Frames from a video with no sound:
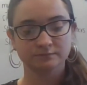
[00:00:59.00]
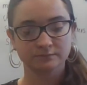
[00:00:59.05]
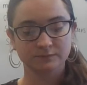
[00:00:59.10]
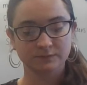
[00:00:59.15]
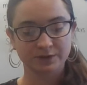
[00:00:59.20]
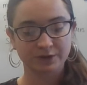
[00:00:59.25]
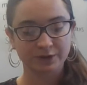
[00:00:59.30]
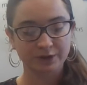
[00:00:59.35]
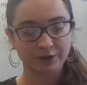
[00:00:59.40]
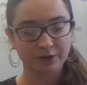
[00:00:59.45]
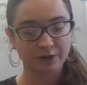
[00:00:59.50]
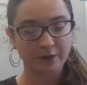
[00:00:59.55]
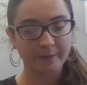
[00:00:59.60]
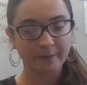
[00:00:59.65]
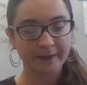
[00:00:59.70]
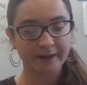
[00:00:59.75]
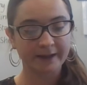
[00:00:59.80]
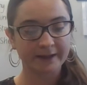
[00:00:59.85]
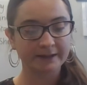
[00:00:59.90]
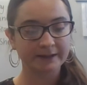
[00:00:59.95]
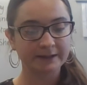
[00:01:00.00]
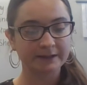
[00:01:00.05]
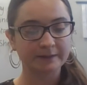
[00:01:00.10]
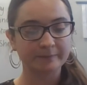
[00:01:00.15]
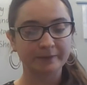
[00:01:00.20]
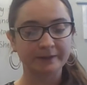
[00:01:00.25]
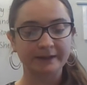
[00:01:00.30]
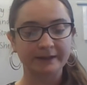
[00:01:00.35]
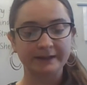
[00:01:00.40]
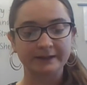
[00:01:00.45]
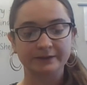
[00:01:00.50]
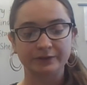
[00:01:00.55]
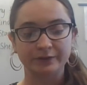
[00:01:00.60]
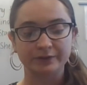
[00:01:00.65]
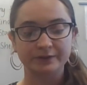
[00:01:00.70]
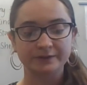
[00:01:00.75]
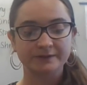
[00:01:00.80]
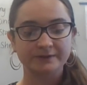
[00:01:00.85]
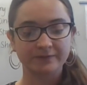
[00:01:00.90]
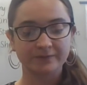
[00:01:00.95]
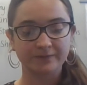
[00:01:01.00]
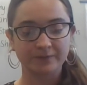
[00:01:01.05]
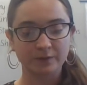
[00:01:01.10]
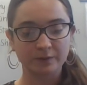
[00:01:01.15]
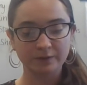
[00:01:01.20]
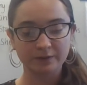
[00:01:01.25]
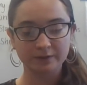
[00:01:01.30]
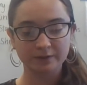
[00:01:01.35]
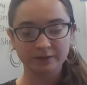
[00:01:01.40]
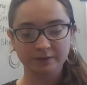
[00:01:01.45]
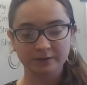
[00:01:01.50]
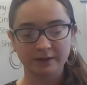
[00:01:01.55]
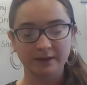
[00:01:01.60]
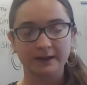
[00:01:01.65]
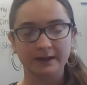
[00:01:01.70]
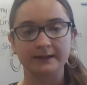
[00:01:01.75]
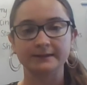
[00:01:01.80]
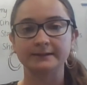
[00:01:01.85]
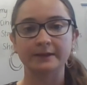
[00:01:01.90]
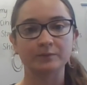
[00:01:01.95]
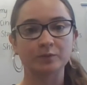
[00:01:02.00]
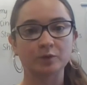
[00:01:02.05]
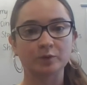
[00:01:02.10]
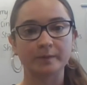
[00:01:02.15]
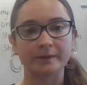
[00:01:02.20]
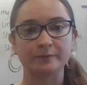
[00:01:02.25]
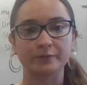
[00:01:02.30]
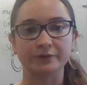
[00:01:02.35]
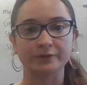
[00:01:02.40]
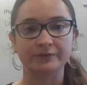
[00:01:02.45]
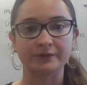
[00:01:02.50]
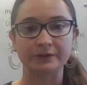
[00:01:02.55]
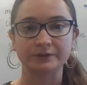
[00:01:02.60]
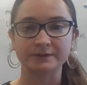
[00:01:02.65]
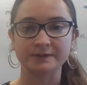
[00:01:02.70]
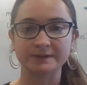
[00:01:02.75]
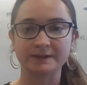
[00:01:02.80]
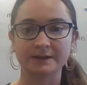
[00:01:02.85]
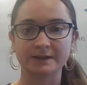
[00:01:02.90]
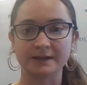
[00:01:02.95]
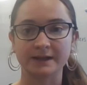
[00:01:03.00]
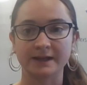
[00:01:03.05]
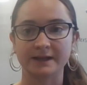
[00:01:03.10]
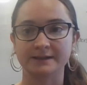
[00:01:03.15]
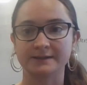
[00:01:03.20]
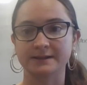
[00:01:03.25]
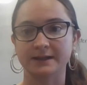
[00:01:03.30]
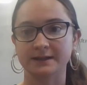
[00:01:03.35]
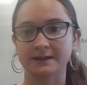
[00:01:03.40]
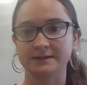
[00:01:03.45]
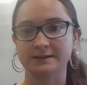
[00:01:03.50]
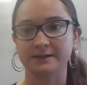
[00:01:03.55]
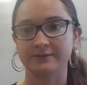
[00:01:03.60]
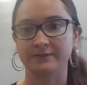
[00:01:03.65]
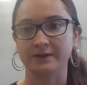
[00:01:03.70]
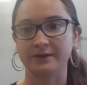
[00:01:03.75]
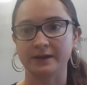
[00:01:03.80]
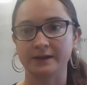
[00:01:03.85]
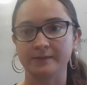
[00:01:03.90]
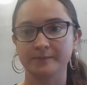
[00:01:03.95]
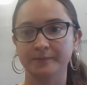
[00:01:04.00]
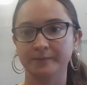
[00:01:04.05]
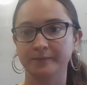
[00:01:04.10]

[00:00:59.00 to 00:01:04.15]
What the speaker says: So you can go ahead and complete those 4, and then we'll be moving on to the next activity.